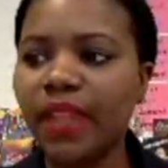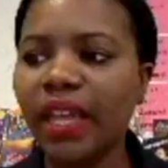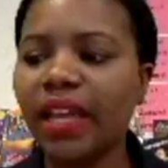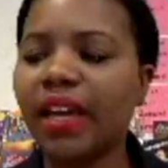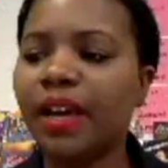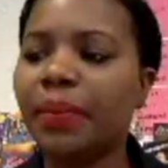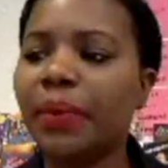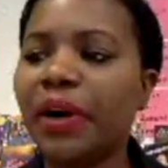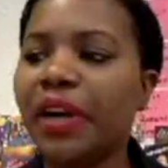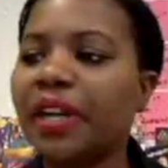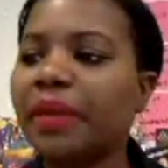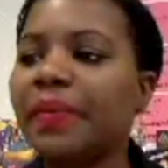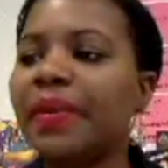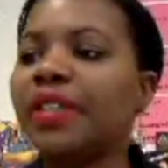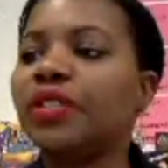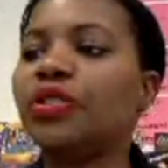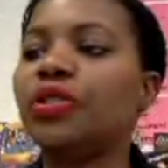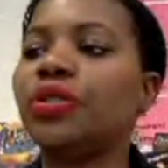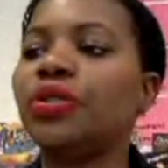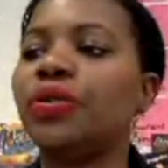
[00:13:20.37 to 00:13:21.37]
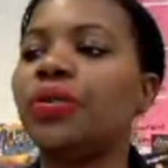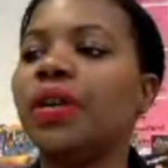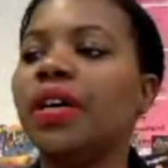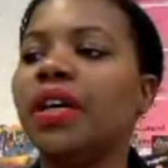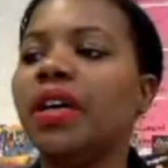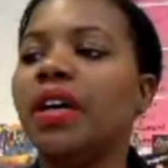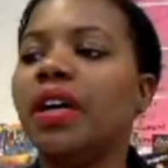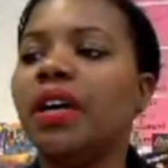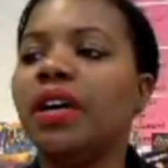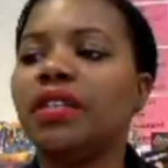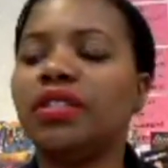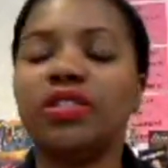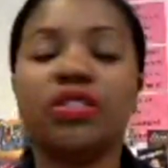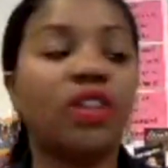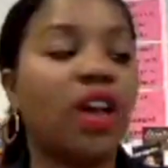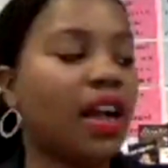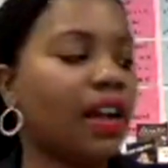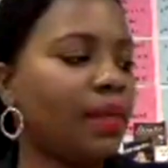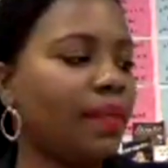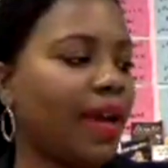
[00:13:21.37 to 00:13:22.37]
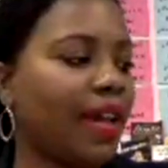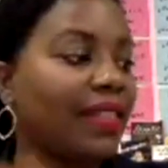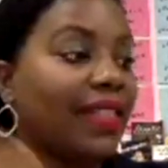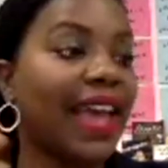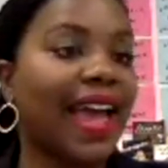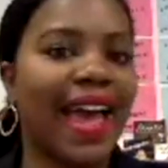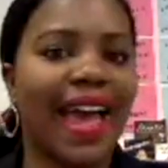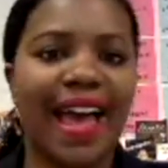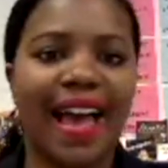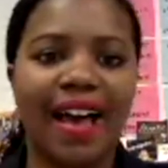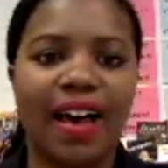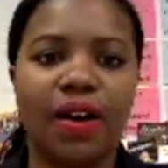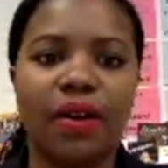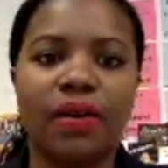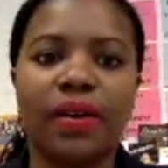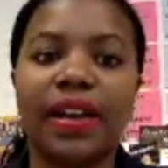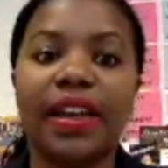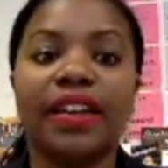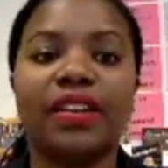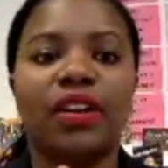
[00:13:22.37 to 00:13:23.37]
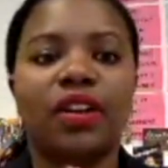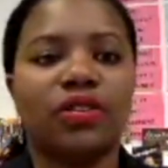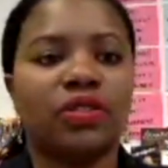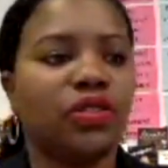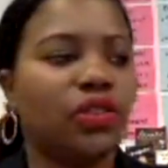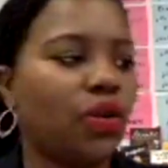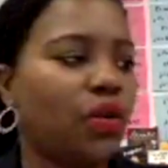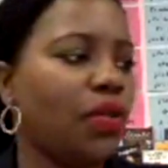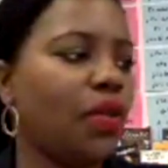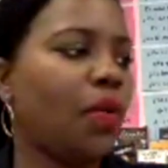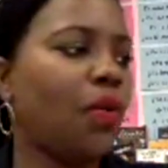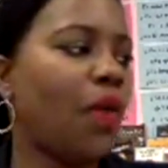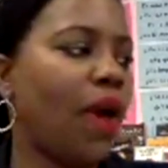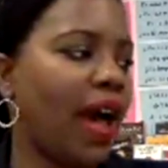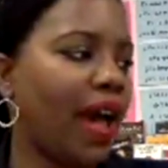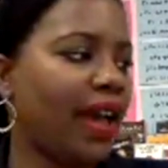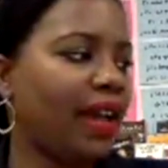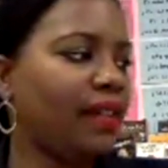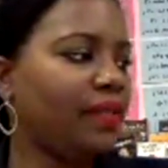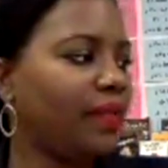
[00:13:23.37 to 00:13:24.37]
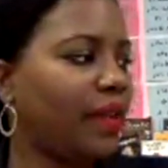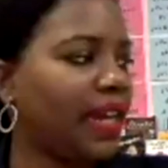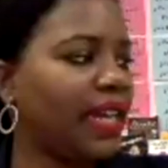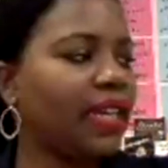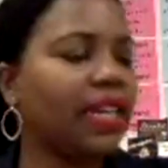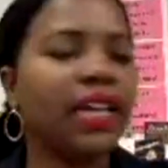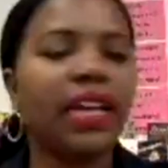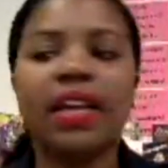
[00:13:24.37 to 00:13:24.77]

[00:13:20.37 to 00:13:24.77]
to talk about the how and also the why, right?